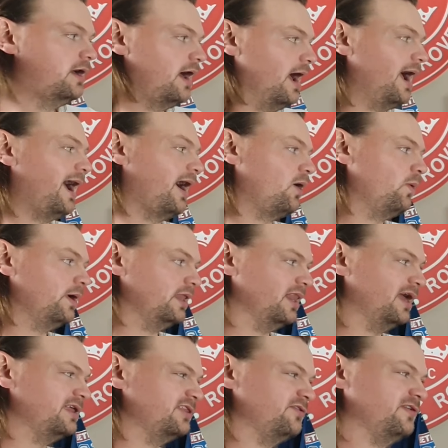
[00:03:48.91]
I quite
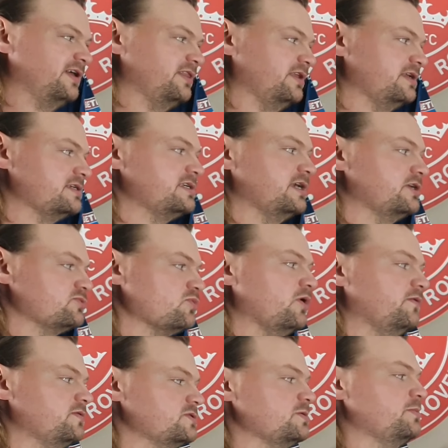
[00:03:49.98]
like the fact that it says
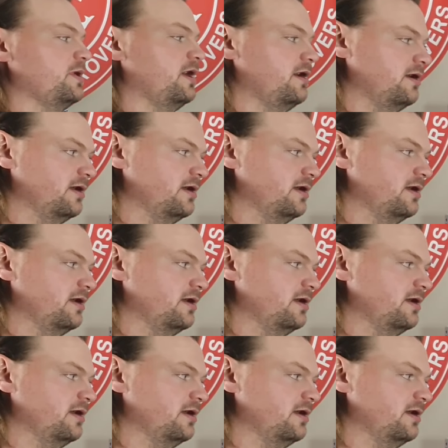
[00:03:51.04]
Rovers up there.